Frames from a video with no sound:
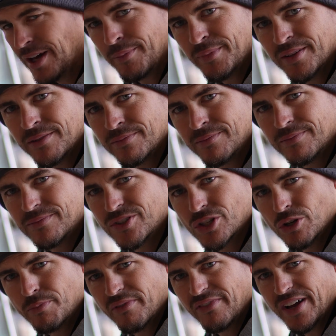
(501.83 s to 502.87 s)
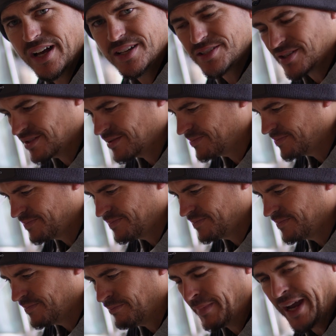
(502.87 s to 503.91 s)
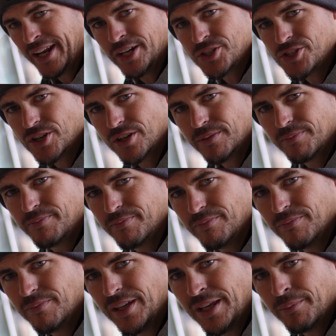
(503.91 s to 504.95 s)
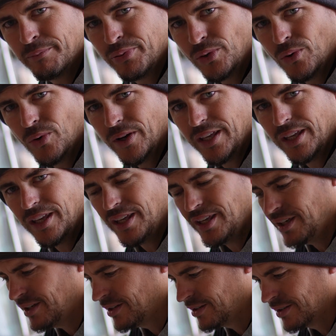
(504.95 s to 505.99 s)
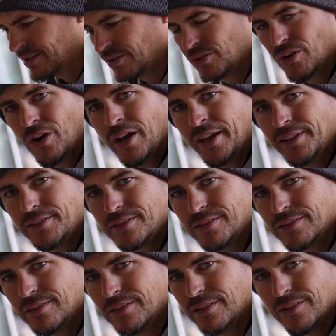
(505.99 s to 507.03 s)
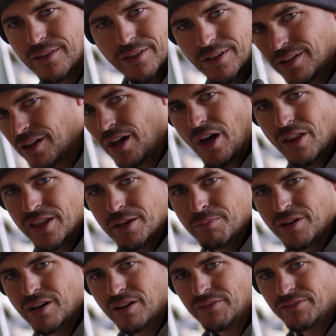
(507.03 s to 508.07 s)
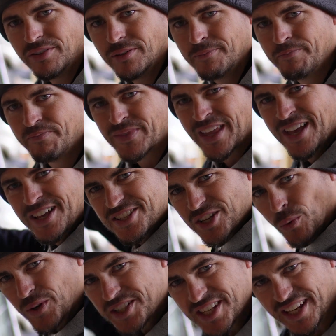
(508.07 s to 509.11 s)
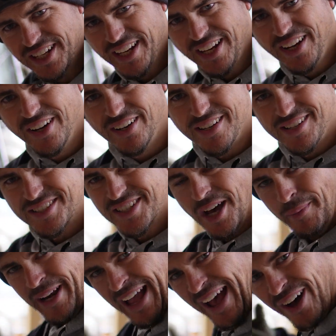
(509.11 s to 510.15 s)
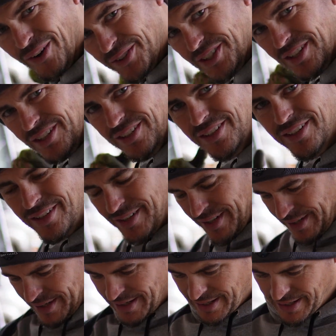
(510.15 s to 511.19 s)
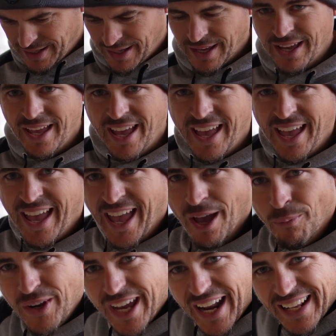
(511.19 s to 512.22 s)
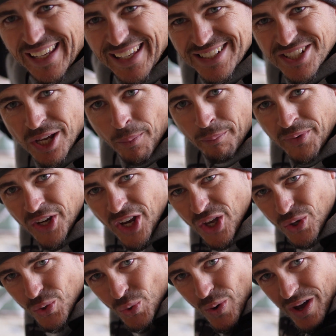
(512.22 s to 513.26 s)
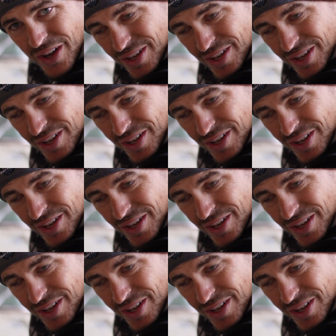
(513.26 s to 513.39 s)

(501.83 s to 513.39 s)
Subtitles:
I'm the supervisor, manager, employee, grunt, all the above. So what's in here is coming out, and we got to get something new